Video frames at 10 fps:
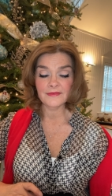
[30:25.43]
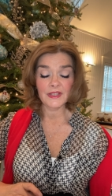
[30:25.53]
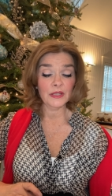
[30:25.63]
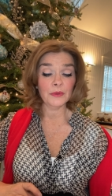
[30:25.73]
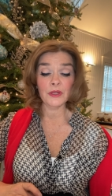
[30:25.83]

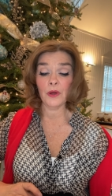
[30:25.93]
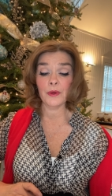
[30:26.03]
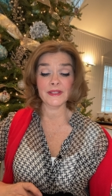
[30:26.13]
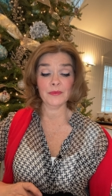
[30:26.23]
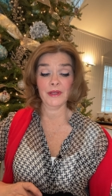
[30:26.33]
He will
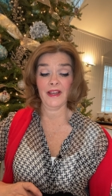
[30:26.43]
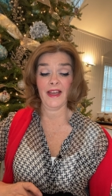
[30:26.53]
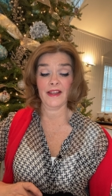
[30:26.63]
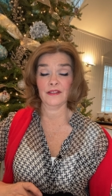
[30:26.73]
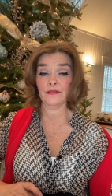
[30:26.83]
always be
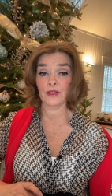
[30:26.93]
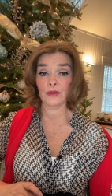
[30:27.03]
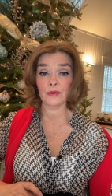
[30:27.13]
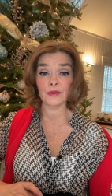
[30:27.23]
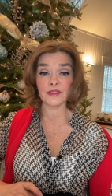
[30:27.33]
ahead of
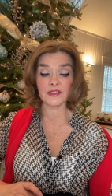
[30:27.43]
you